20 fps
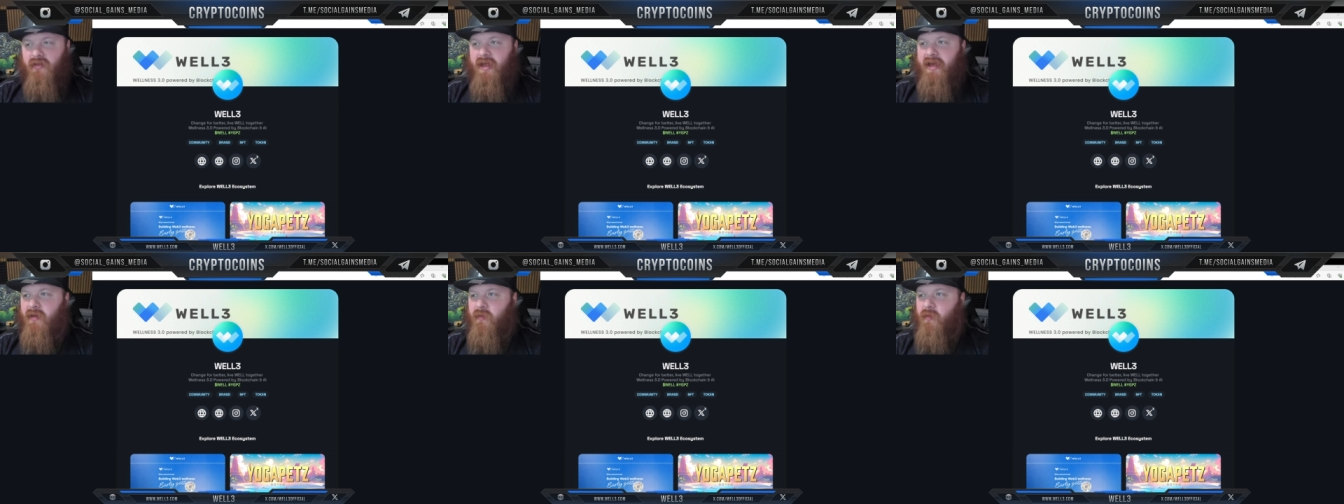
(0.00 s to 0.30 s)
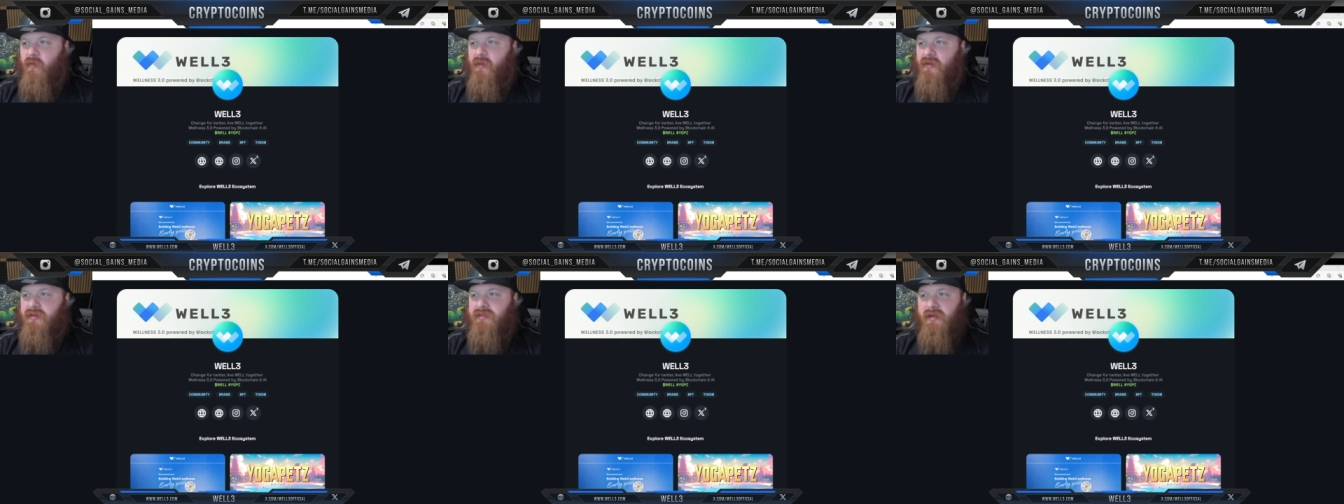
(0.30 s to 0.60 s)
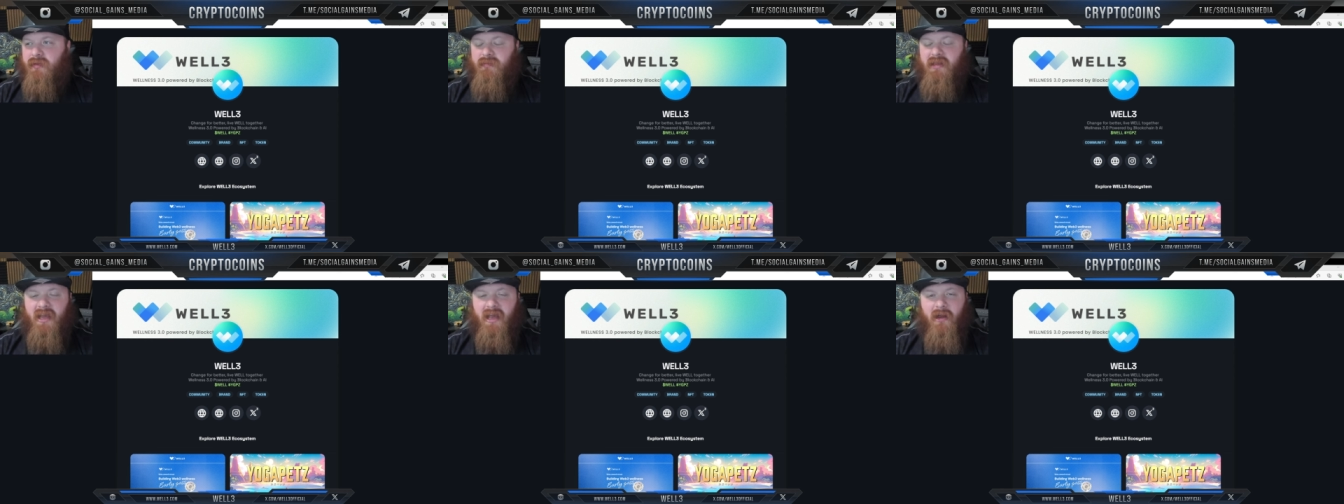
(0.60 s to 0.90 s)
Like
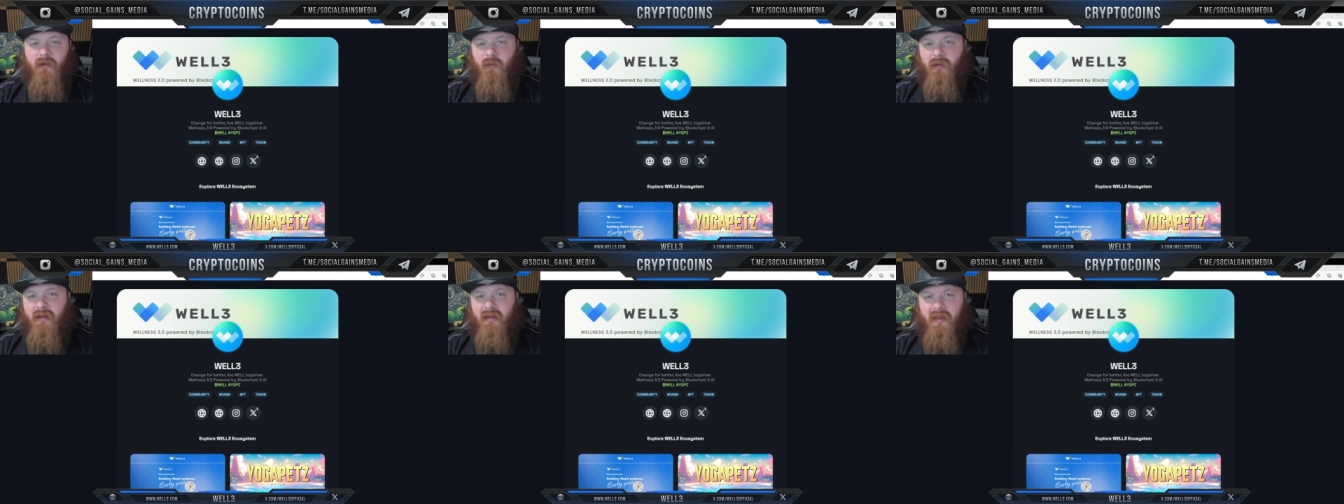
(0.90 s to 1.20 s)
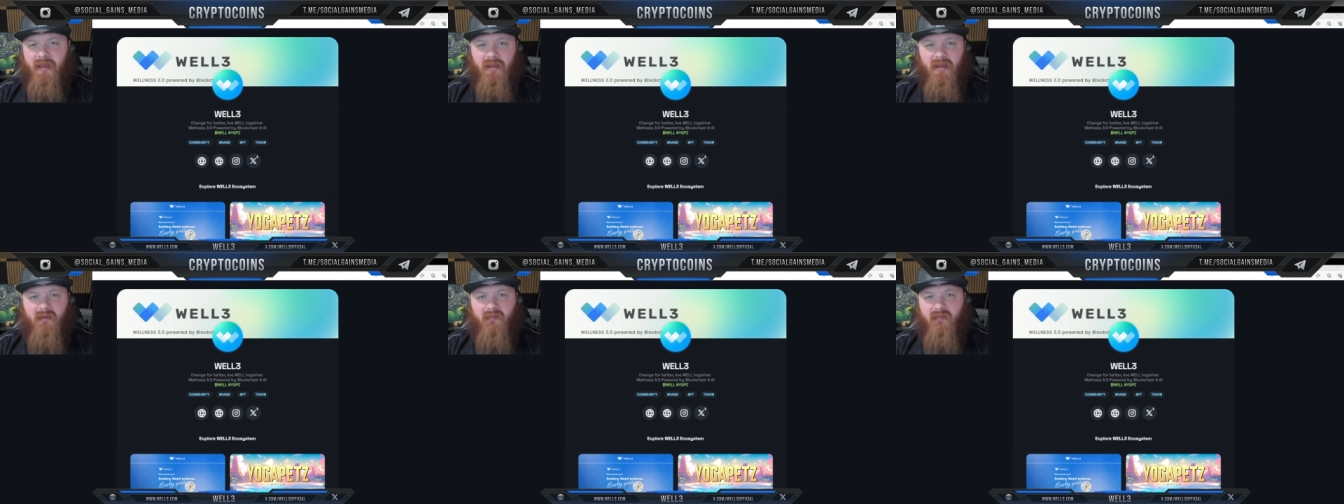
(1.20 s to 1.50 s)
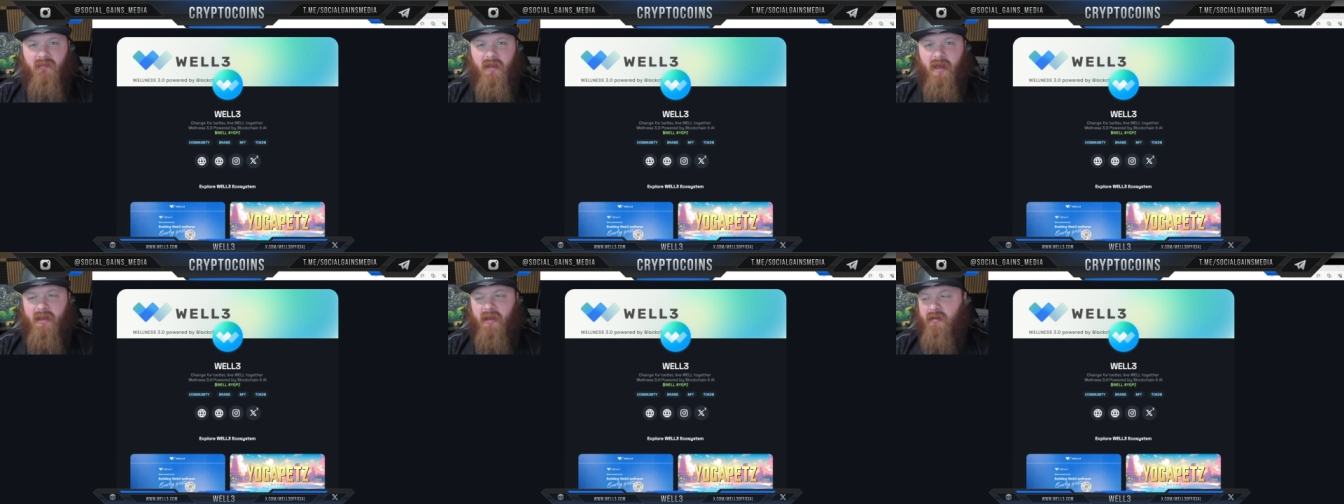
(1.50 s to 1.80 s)
something I really
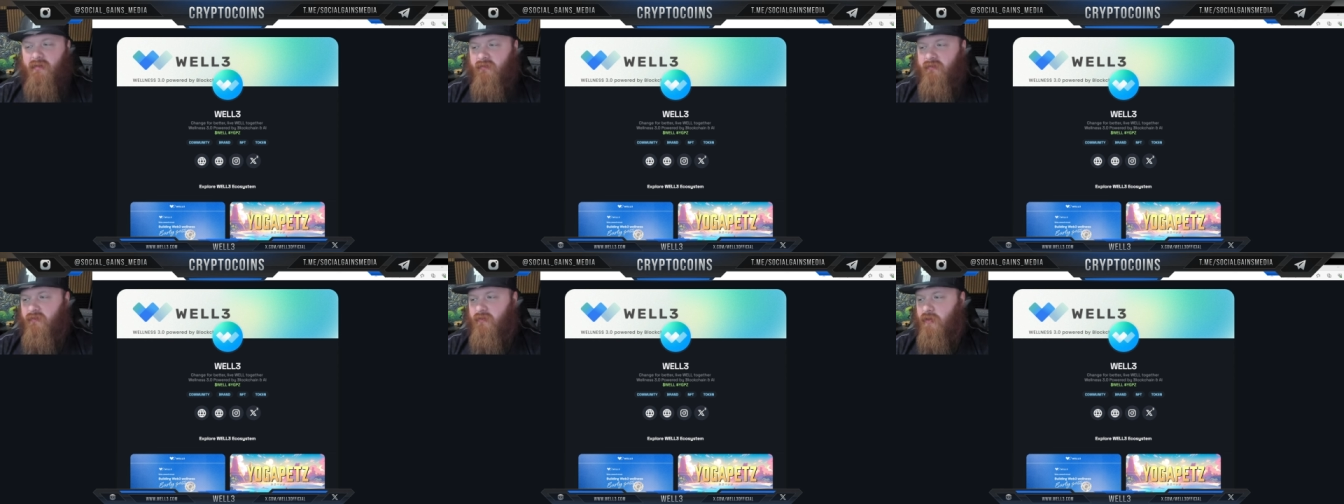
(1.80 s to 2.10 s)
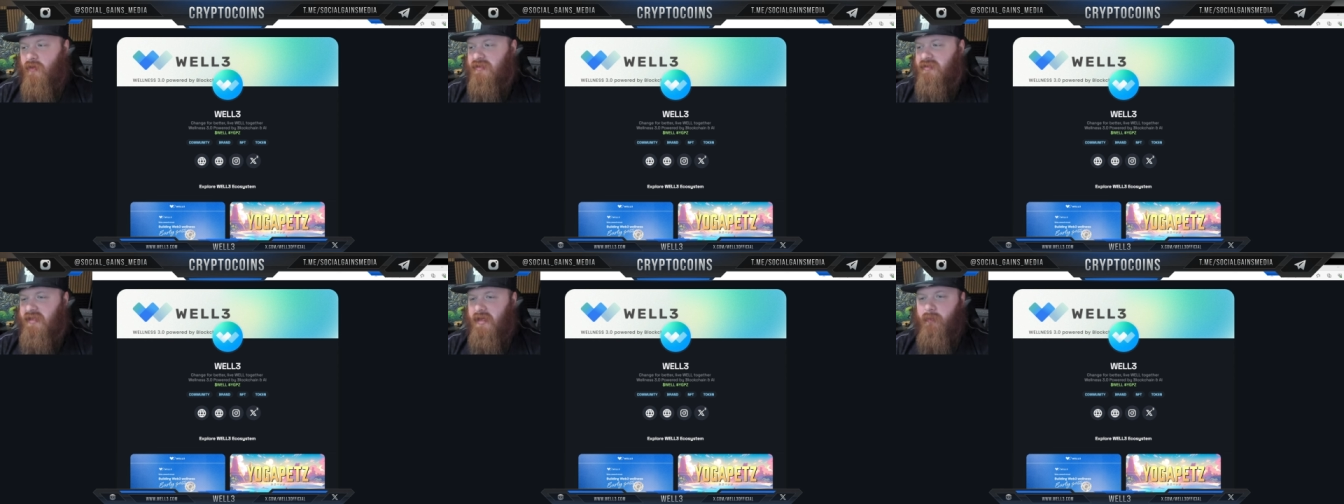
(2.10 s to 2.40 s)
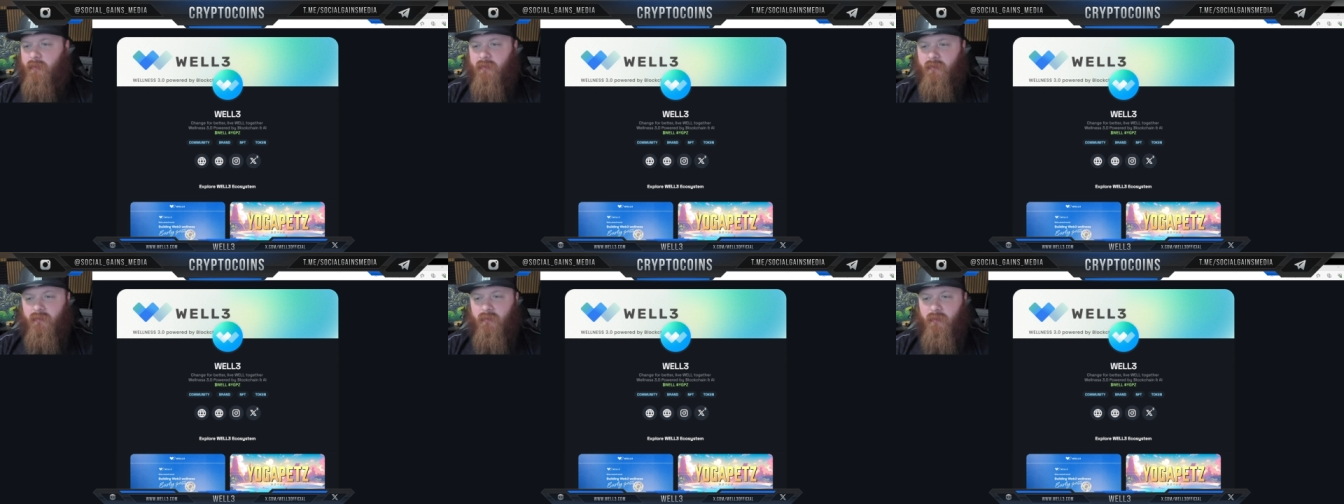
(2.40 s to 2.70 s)
love, like for
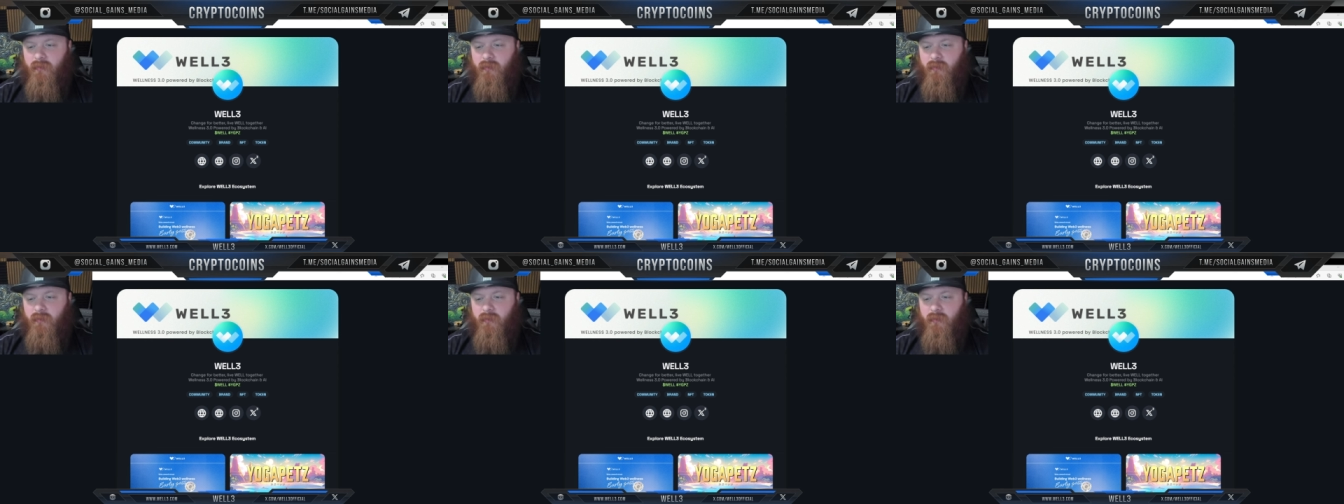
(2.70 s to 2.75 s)
example,